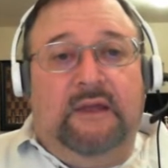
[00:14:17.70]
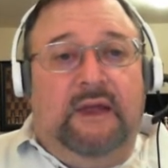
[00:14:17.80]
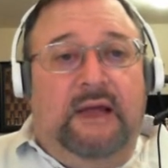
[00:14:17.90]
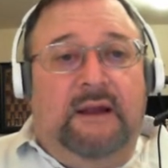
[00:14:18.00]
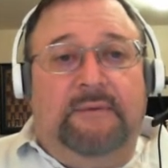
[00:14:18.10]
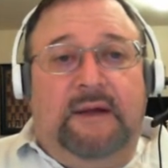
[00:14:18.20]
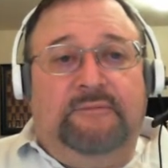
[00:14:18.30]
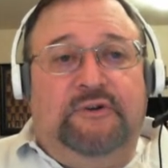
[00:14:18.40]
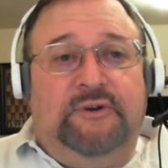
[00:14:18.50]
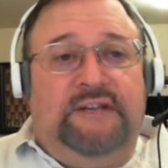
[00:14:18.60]
And I'm
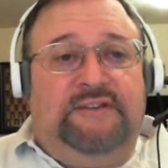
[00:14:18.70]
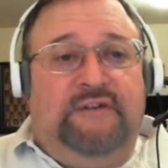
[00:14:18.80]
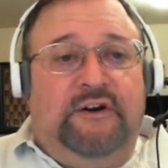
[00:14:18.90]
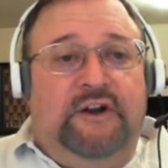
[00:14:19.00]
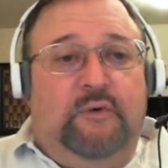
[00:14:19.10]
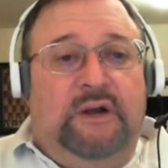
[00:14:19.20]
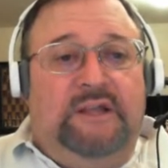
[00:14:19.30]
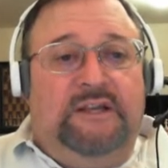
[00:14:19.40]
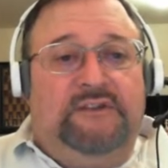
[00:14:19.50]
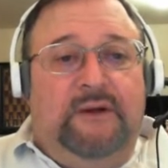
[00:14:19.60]
doing this very
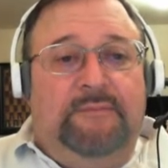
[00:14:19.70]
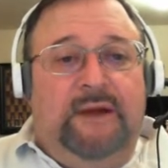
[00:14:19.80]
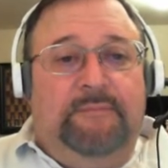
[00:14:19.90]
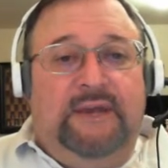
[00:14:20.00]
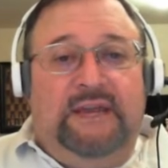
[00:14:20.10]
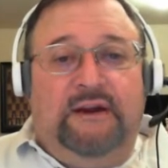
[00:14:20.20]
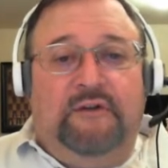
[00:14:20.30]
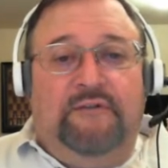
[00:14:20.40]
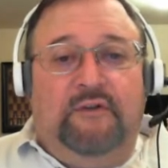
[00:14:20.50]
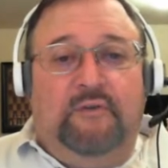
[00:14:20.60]
quickly, so I'm not being
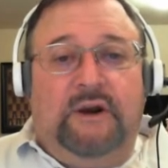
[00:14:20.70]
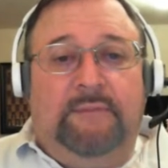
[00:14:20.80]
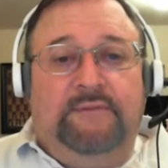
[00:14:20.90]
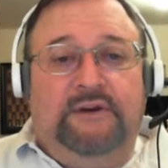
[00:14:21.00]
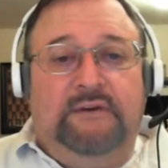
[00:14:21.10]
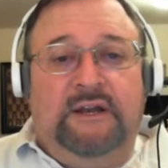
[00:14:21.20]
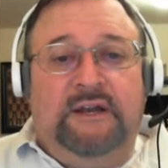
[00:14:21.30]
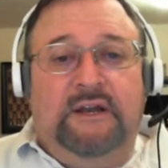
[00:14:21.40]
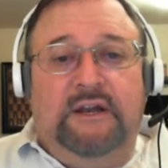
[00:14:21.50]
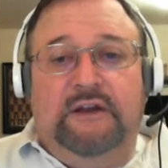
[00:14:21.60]
careful of what I'm doing.
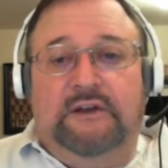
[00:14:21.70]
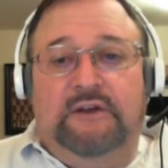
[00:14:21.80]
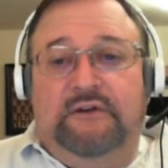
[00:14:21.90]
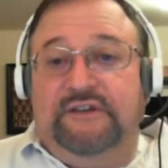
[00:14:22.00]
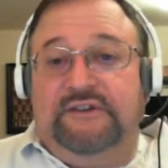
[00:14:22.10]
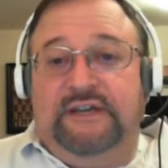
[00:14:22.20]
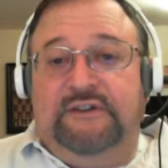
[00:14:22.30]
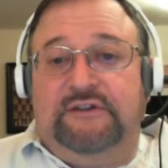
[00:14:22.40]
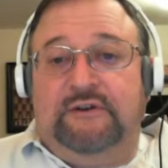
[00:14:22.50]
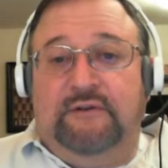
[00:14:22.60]
You can
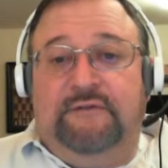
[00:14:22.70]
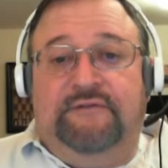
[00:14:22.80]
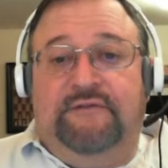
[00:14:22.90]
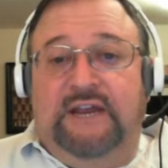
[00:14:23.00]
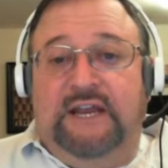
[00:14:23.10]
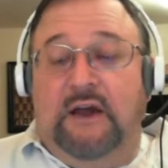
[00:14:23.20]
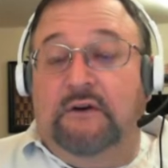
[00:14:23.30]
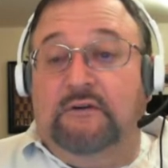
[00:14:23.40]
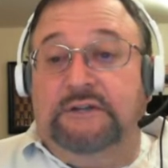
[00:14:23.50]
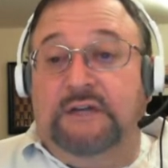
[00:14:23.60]
insert
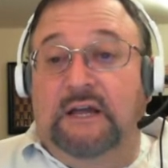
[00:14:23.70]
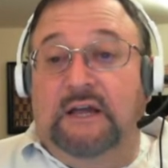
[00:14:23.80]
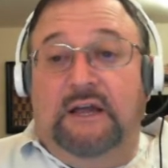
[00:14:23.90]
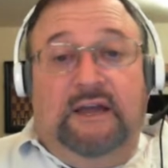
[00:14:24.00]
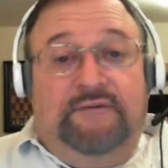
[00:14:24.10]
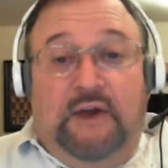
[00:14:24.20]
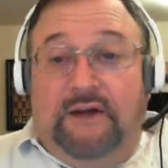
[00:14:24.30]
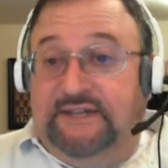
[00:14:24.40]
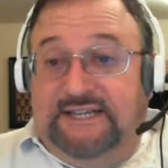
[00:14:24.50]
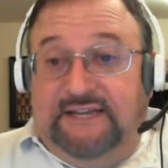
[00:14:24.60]
videos. If you have
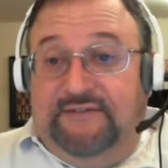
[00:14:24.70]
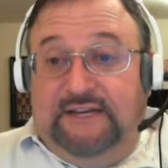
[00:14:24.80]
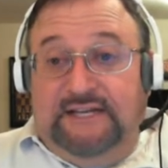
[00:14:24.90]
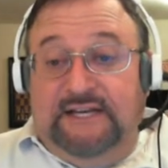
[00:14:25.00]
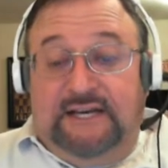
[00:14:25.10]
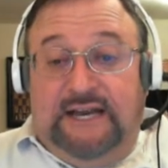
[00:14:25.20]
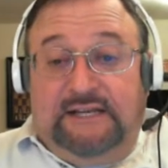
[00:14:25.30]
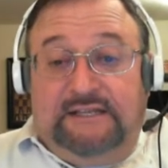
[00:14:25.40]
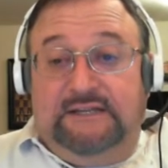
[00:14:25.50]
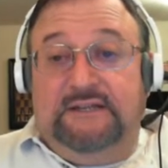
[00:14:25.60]
a DVD
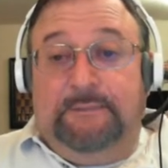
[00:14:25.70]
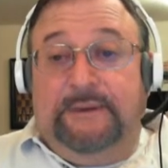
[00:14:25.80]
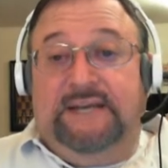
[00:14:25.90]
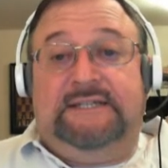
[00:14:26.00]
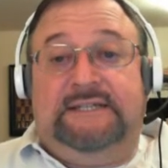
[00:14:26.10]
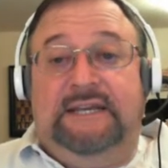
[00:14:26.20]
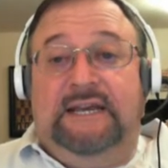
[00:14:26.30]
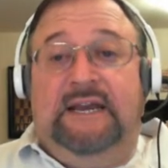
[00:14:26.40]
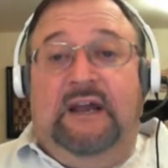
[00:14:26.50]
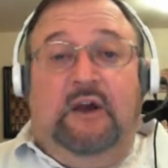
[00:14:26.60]
connected to the
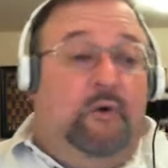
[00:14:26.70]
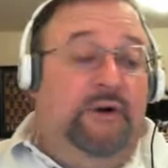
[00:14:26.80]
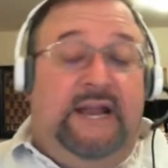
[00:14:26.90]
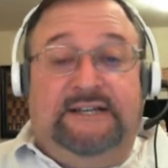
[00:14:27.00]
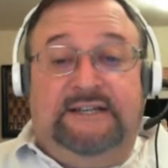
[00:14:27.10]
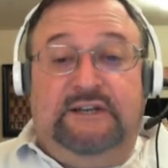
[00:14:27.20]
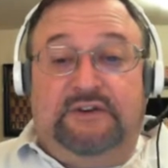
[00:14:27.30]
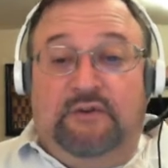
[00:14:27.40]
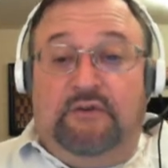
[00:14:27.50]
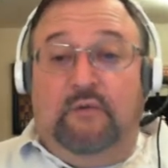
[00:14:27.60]
PC, or it has an
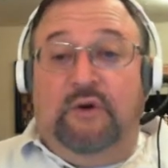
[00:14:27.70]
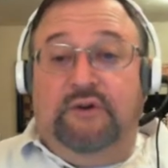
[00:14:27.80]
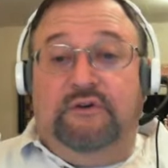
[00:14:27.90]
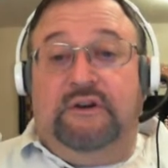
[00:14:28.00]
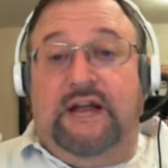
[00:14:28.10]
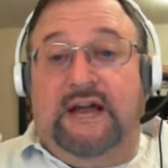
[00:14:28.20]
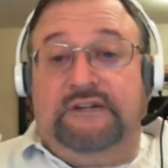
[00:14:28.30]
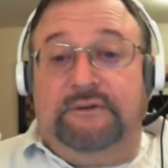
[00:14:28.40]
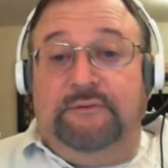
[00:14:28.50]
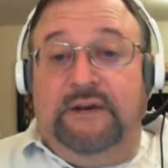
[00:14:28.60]
internal one, you could
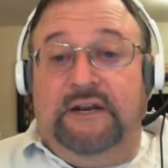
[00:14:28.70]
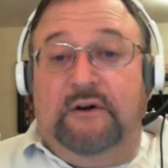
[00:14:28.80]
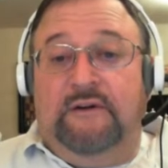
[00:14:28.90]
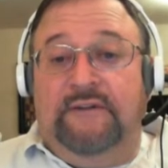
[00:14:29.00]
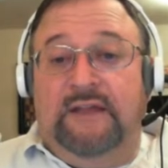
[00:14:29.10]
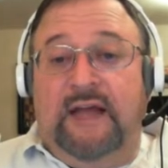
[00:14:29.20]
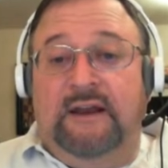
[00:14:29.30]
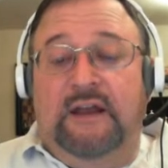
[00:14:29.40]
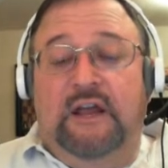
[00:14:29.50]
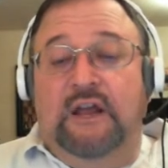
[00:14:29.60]
actually read it off of that.
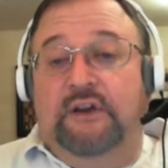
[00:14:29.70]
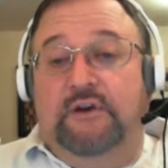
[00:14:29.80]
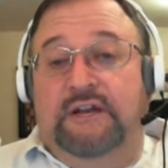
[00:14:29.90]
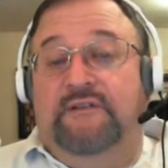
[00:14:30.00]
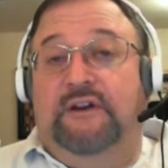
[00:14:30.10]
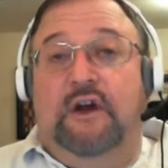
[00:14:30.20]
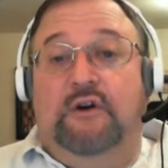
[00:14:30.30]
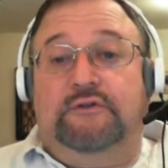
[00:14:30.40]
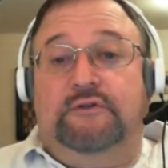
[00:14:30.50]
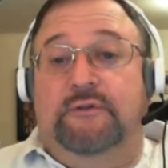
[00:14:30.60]
You can even
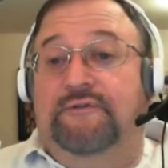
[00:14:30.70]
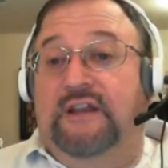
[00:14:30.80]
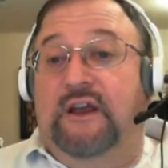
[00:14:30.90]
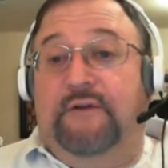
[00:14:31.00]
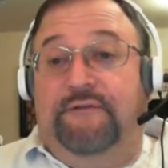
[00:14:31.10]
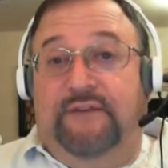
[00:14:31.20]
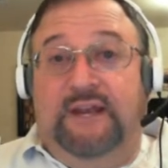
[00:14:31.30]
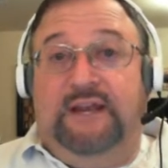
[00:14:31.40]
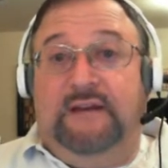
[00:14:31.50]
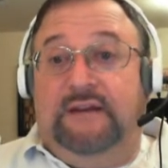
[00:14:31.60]
go to a video
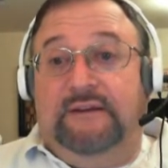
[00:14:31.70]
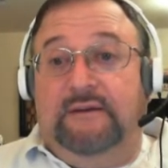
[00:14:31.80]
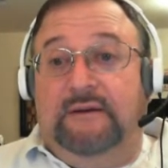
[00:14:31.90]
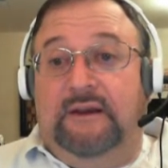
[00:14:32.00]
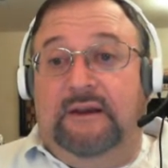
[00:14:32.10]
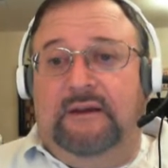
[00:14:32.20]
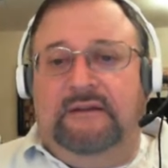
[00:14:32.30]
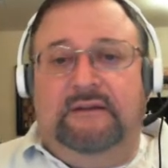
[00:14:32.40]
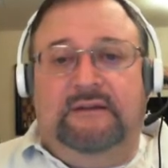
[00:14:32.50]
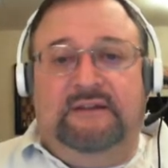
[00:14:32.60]
feed, and
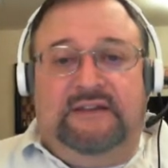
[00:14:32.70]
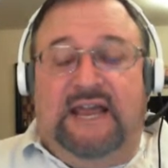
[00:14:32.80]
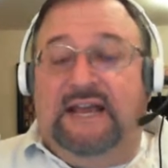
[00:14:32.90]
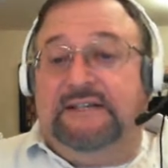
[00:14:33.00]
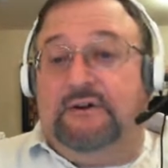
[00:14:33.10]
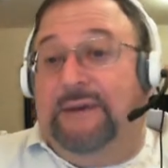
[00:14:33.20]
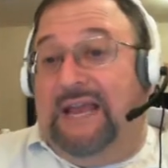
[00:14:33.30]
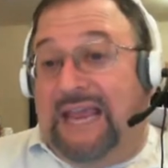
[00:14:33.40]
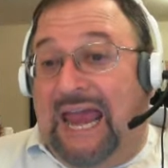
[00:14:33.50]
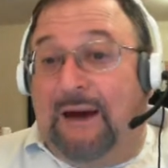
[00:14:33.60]
in this case could be a
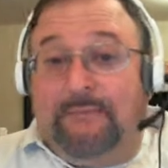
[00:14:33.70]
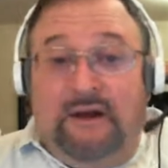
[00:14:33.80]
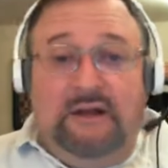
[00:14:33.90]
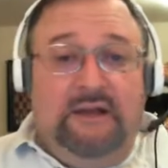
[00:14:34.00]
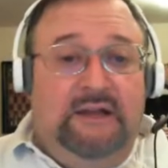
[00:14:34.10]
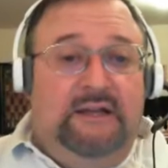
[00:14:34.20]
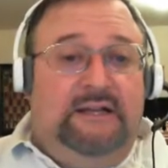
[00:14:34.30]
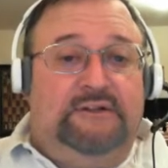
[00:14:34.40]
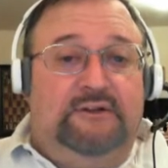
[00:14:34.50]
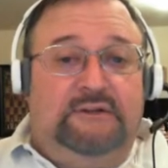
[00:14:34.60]
camera
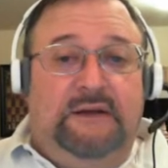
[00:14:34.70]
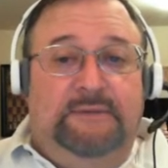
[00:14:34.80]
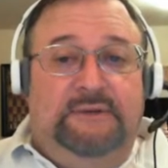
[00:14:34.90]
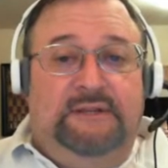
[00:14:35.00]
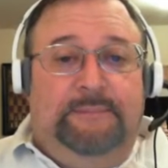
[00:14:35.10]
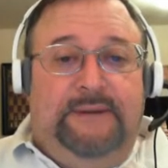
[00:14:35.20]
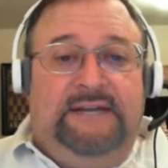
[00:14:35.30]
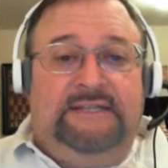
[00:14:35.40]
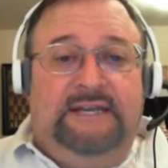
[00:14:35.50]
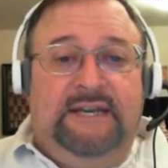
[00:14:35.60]
that's hooked up to the
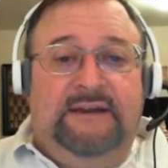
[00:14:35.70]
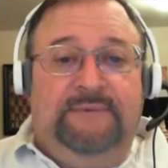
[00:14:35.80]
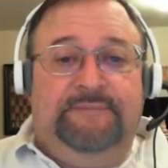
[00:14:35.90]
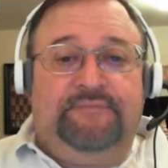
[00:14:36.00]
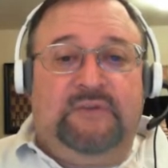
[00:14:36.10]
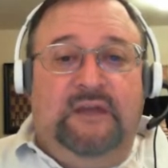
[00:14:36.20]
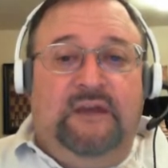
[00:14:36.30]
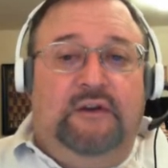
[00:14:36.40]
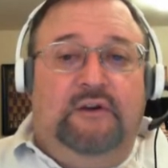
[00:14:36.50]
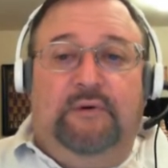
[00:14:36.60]
PC.
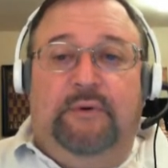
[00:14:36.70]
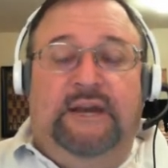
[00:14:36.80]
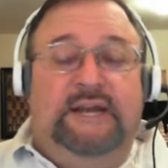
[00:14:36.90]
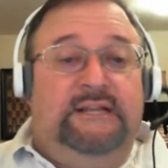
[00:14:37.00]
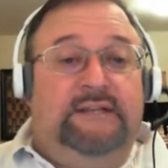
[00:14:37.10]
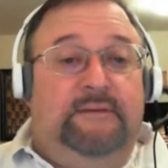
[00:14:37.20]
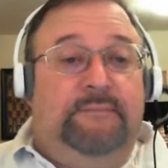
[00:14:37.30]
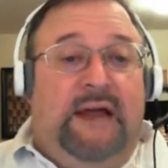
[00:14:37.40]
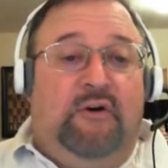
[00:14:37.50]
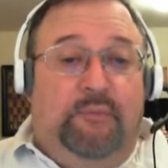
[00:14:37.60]
You can bring in
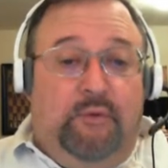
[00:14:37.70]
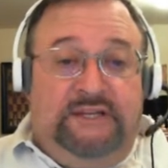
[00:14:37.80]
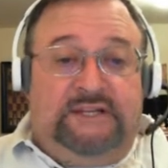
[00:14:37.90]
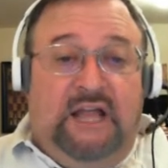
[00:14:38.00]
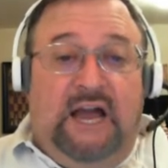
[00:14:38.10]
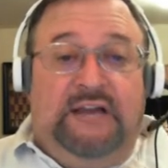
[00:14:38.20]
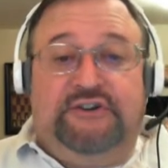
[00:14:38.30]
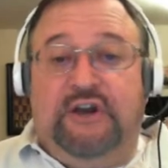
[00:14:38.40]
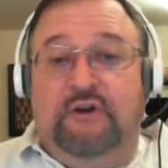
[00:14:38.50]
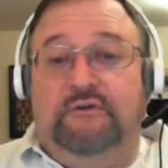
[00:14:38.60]
PowerPoint
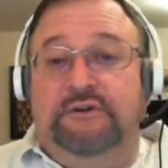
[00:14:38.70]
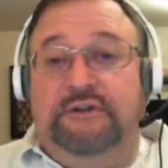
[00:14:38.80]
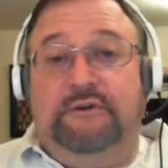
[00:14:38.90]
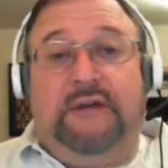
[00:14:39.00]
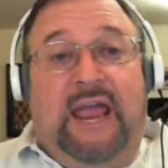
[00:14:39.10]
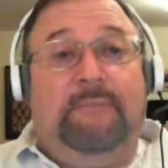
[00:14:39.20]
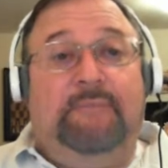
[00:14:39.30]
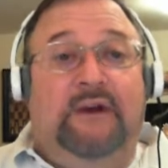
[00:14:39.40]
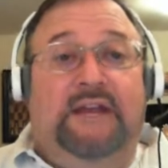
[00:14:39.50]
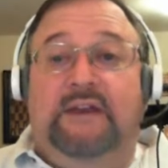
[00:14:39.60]
slideshows. You can
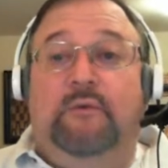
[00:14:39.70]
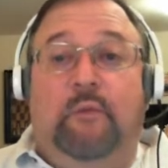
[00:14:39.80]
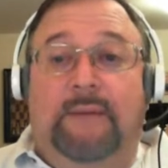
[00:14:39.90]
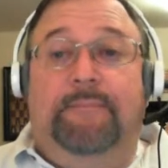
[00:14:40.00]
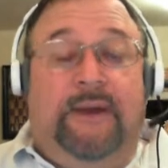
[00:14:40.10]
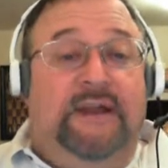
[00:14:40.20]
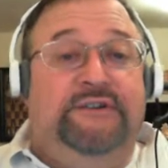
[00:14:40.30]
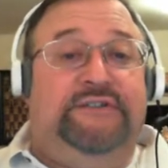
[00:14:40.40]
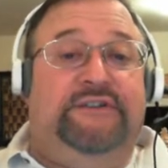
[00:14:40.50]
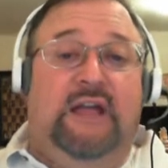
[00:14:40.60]
bring in web
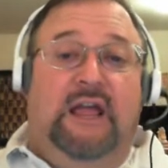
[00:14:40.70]
pages.